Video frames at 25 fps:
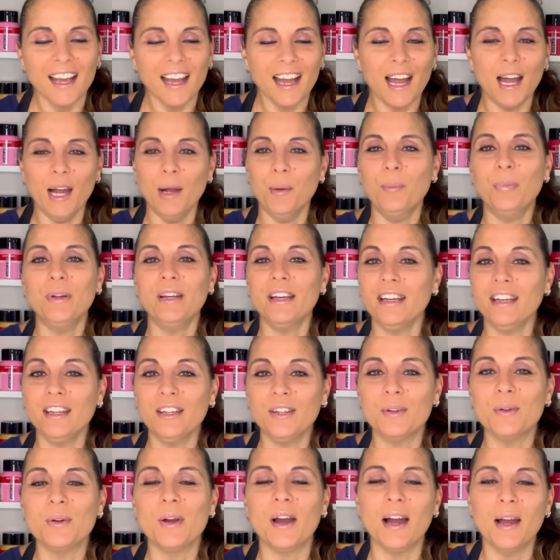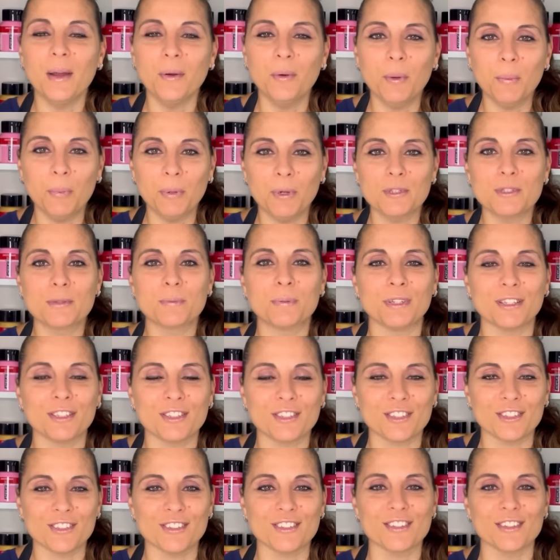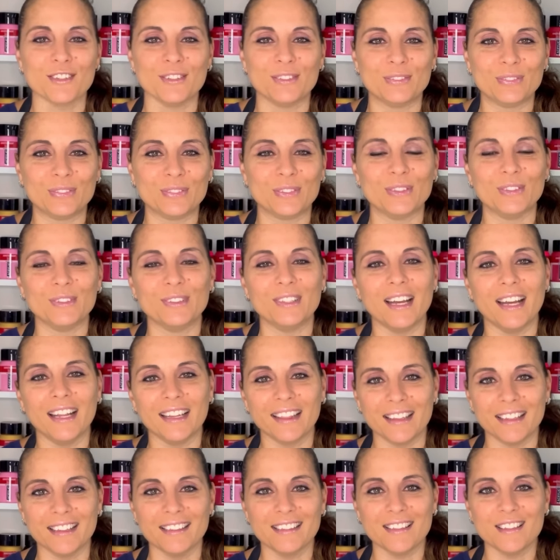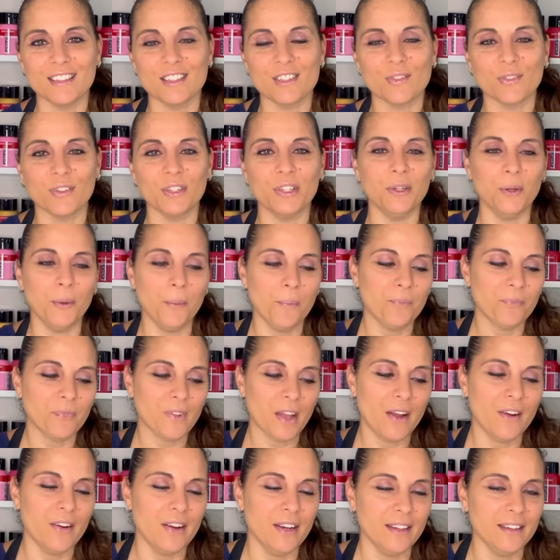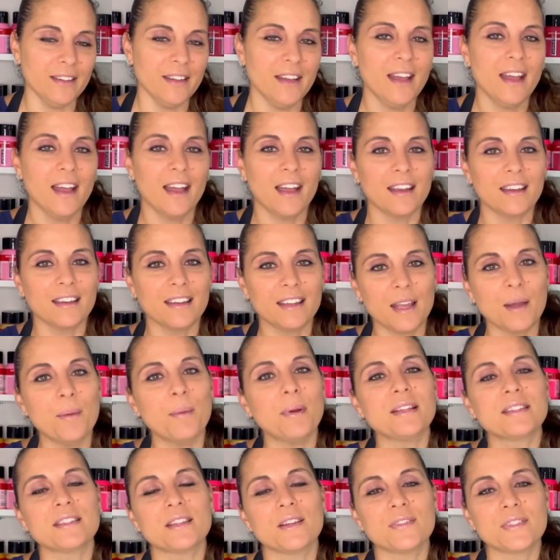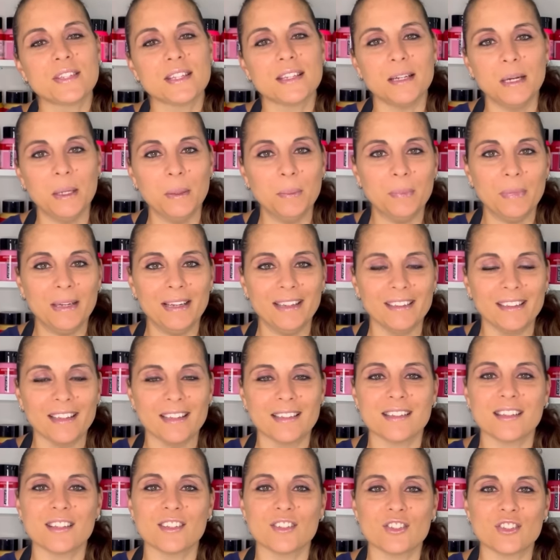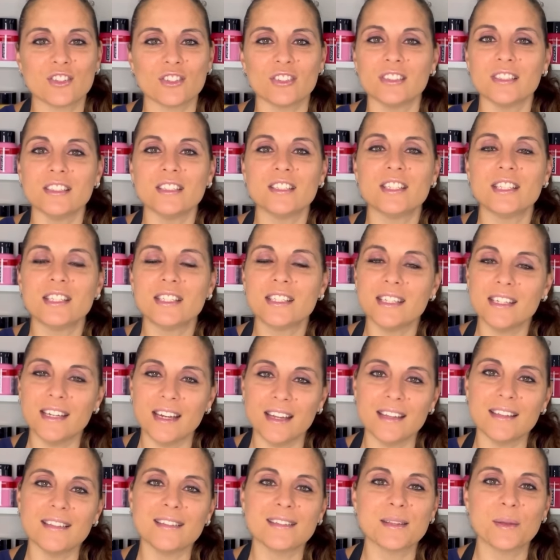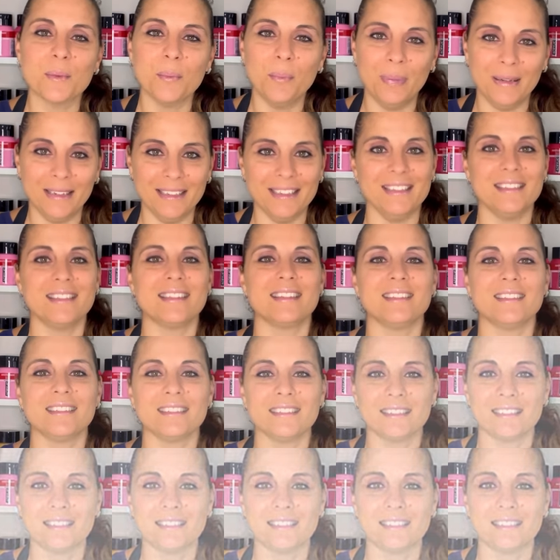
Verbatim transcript: Um, but anywho, I will post pictures of food at the end of this video. All right, I'm gonna get myself set up and let's get started to today's painting.